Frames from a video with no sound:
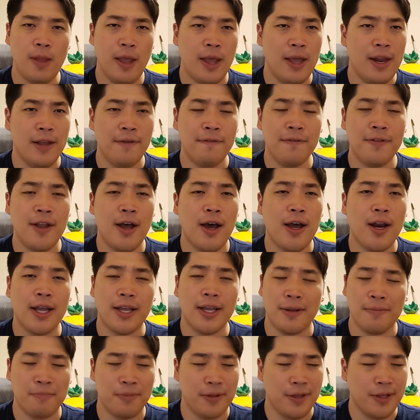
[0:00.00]
And if not, I
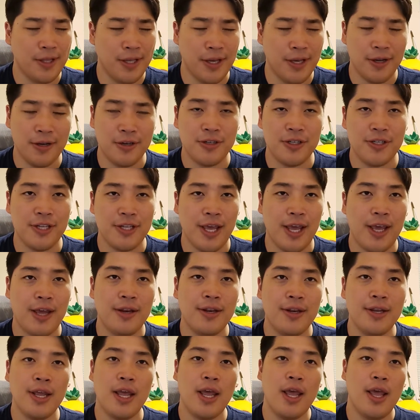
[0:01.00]
completely understand.